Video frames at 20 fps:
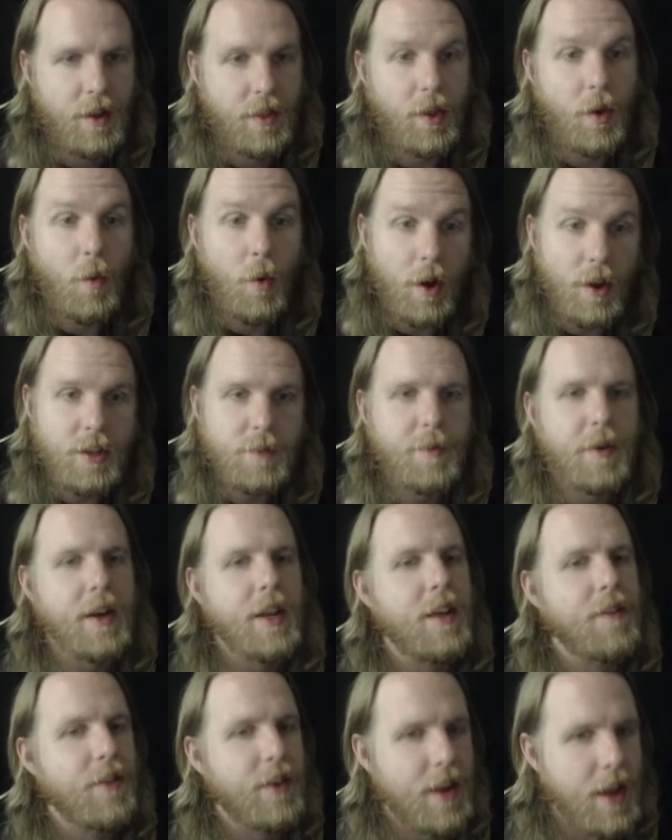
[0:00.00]
There was, but
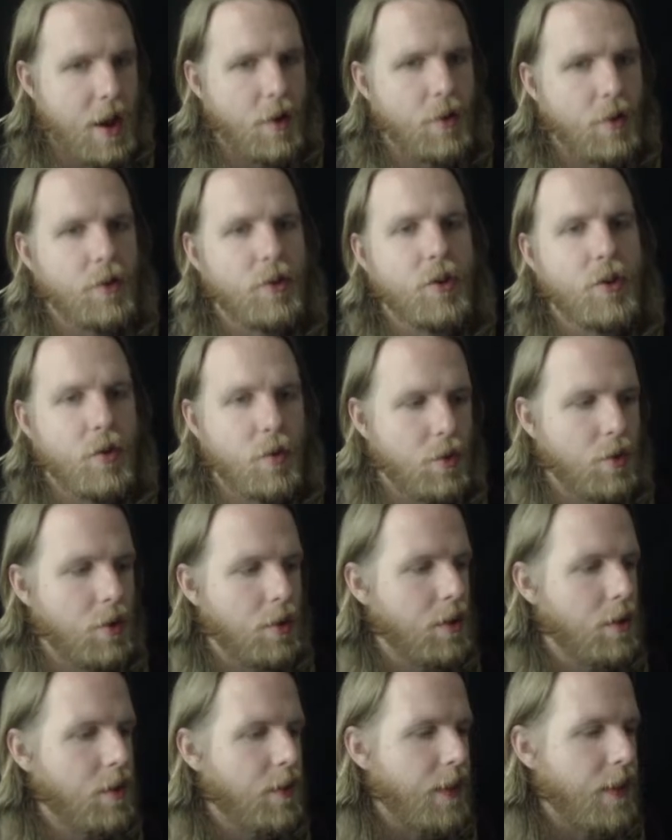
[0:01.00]
it evened out.
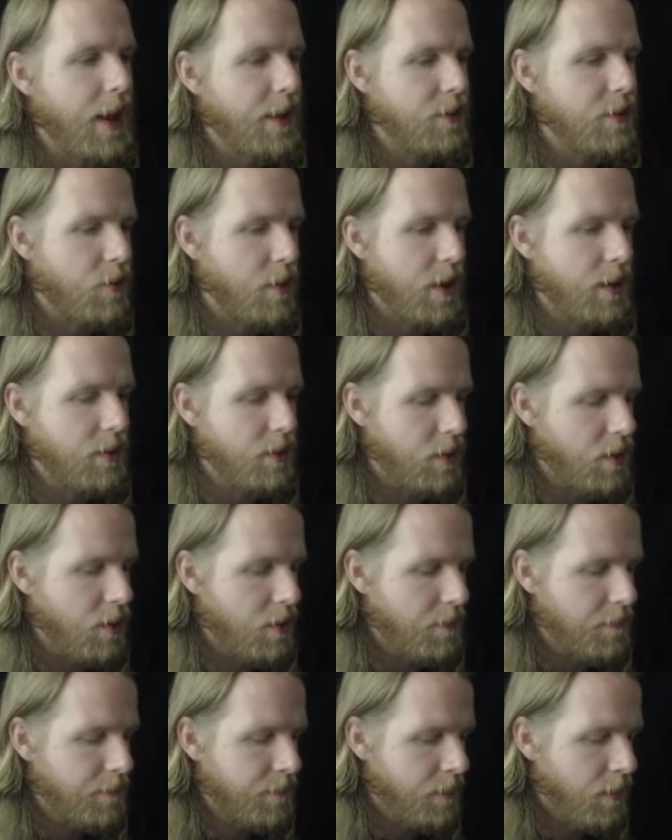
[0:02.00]
Cool. That's great to
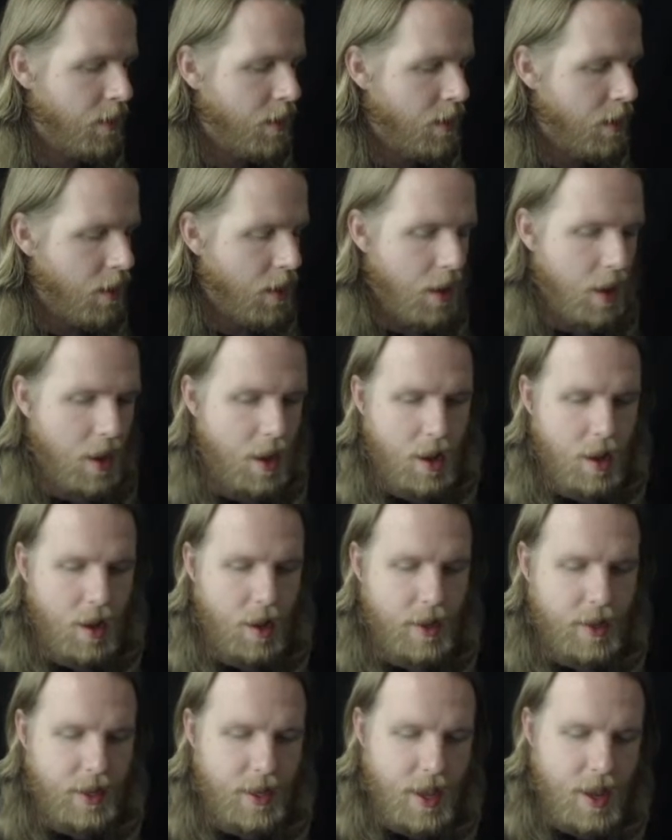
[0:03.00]

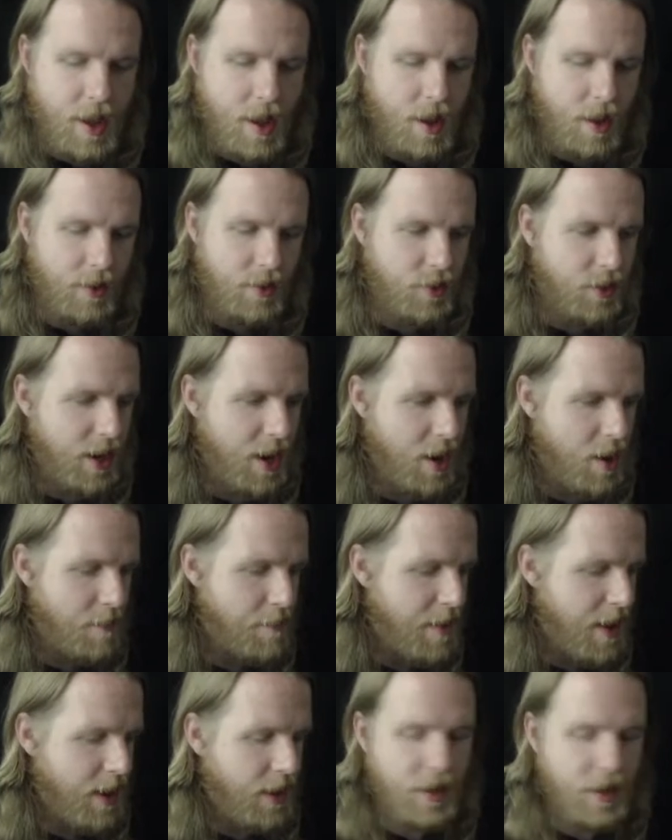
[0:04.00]
know. Yeah, so now I'm
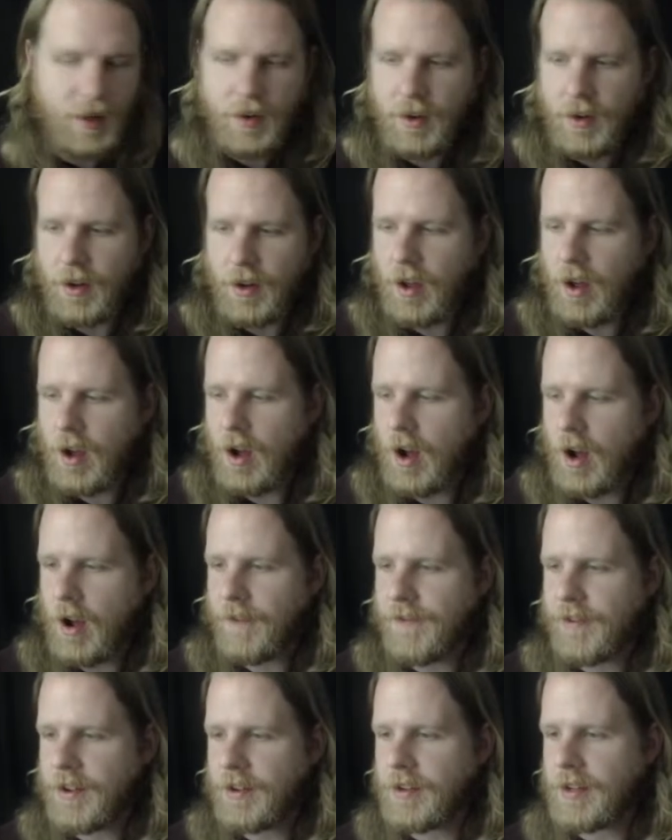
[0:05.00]
back in
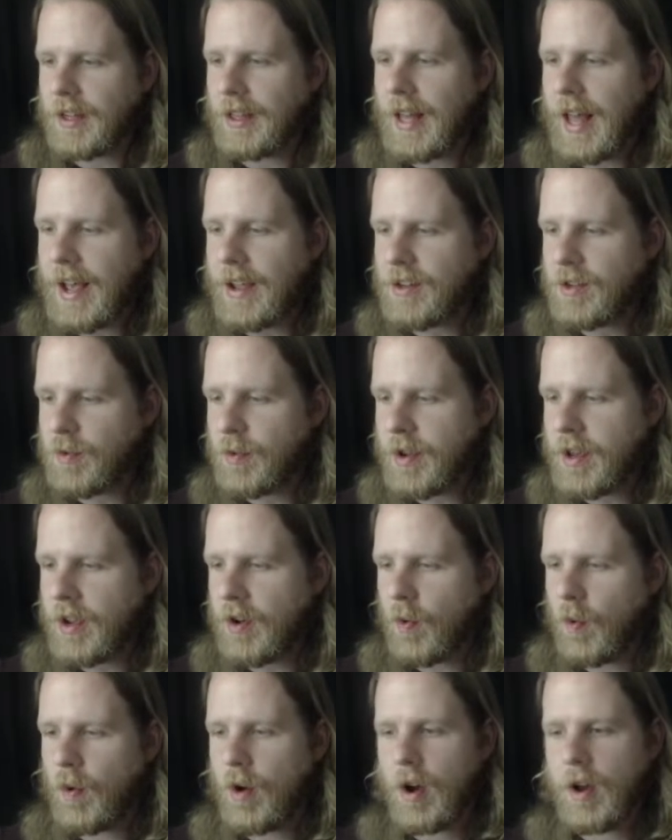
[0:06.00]
office. Last
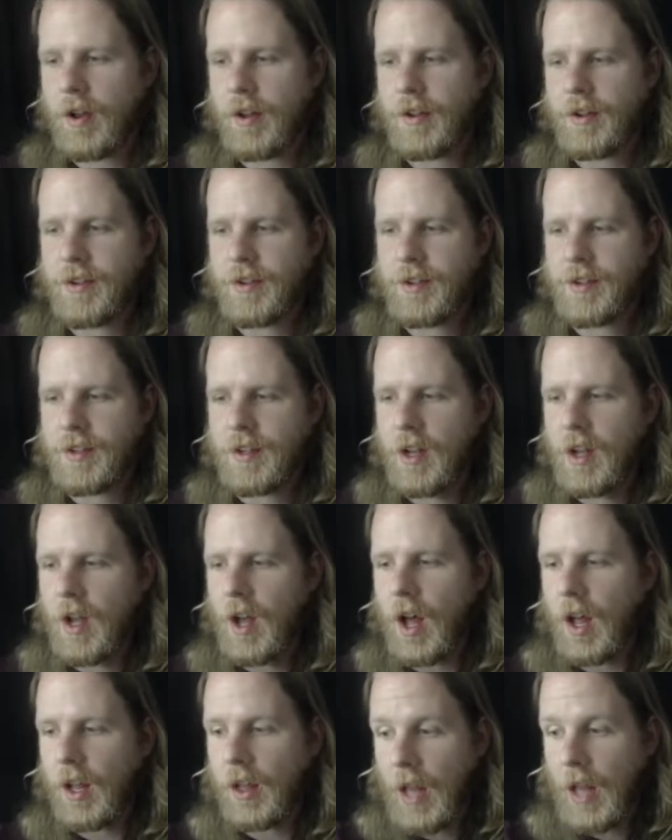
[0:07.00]
week was
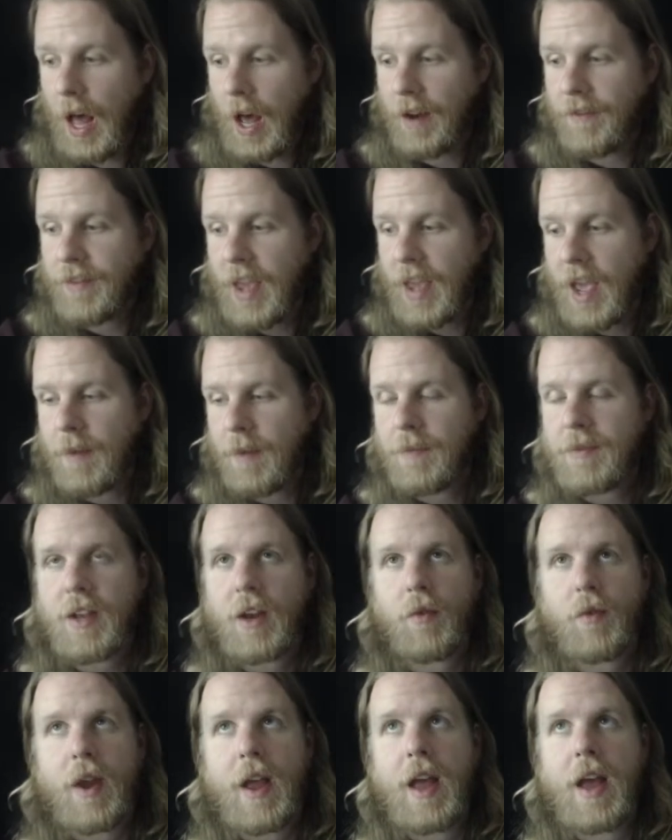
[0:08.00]
a lot of games.
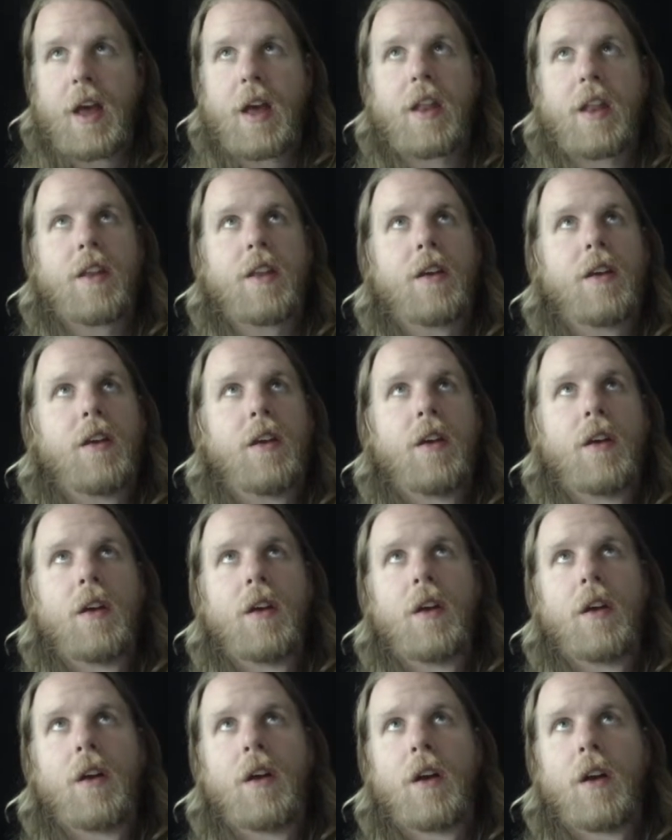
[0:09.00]

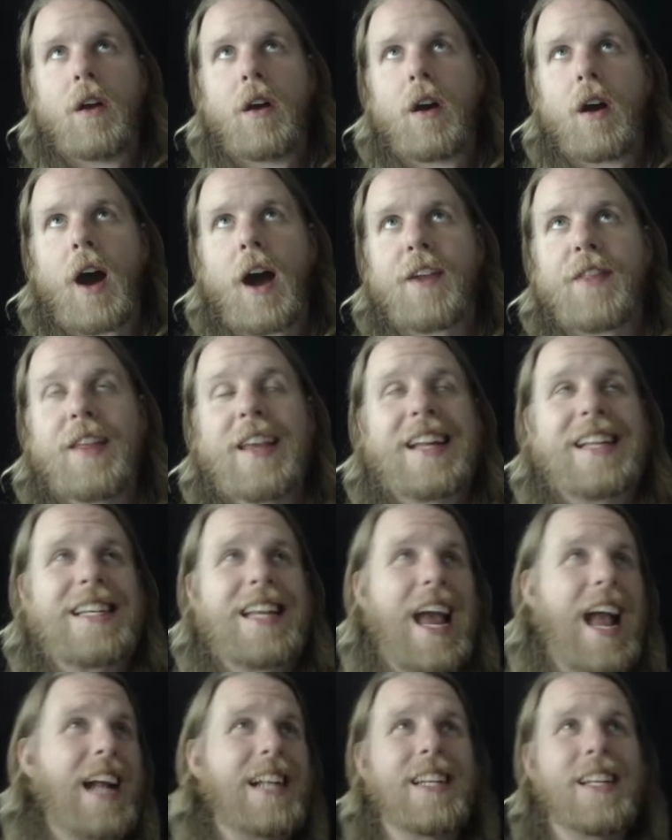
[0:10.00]
I think
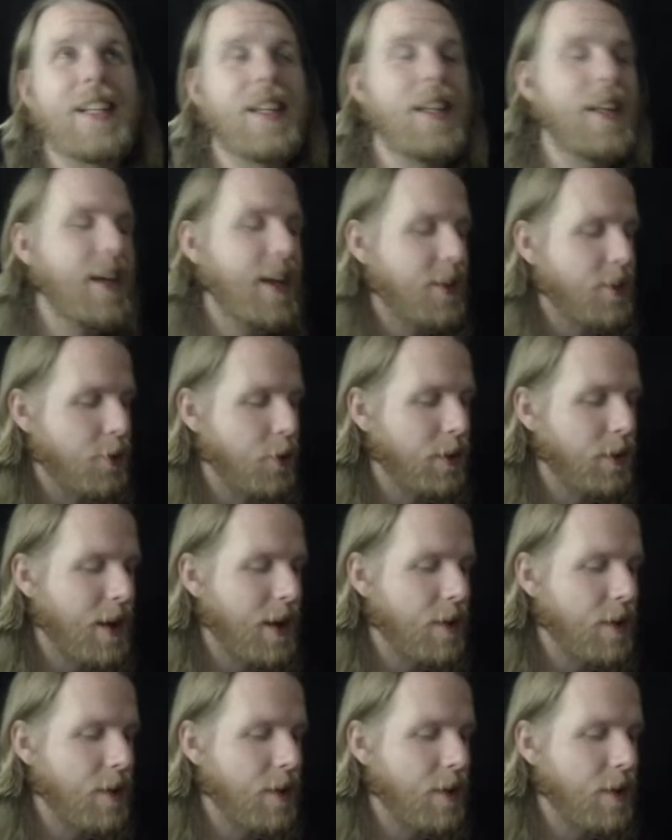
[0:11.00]
technically it totaled